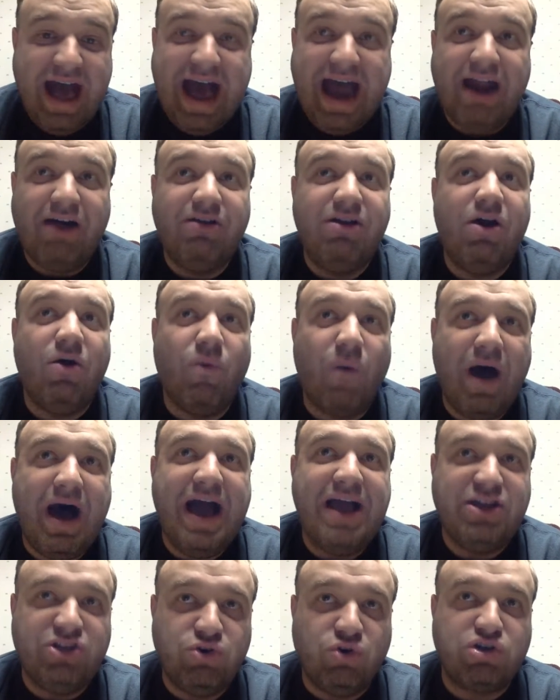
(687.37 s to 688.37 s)
I don't know
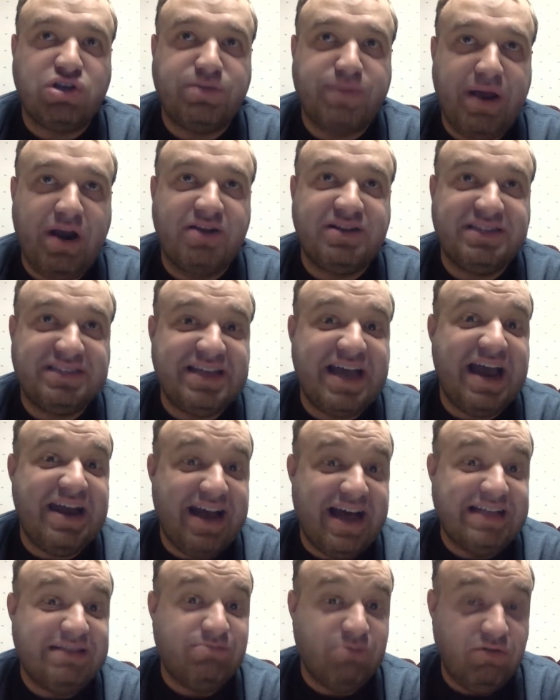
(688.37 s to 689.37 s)
why George's parents decided
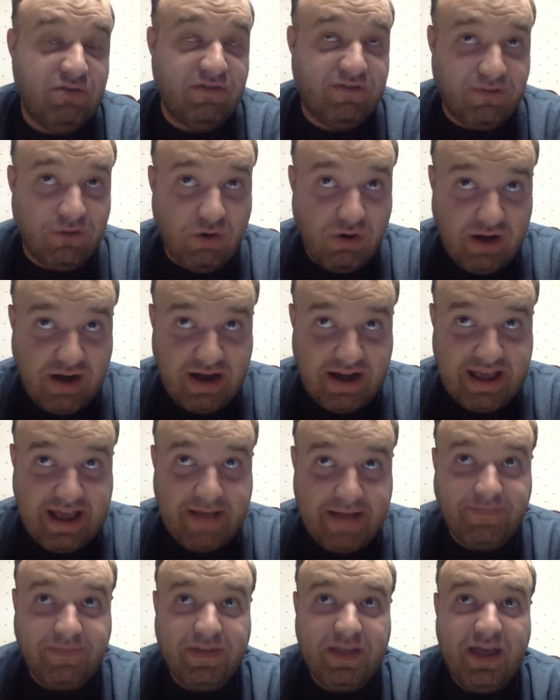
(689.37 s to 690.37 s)
not to move to Florida in the
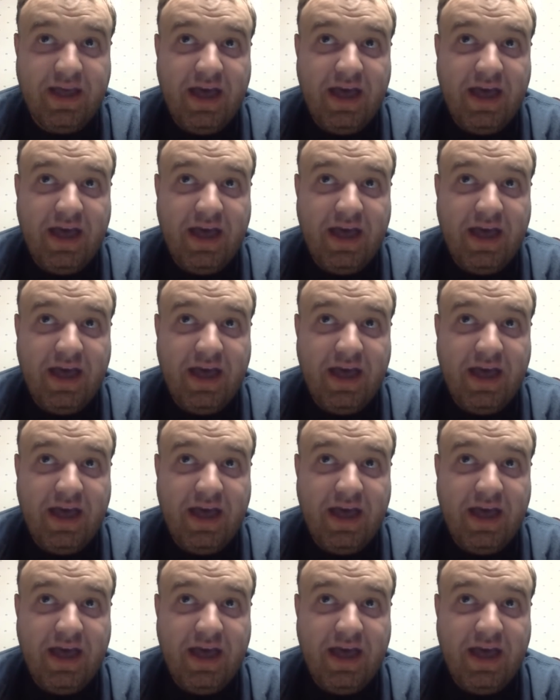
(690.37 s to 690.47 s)
end.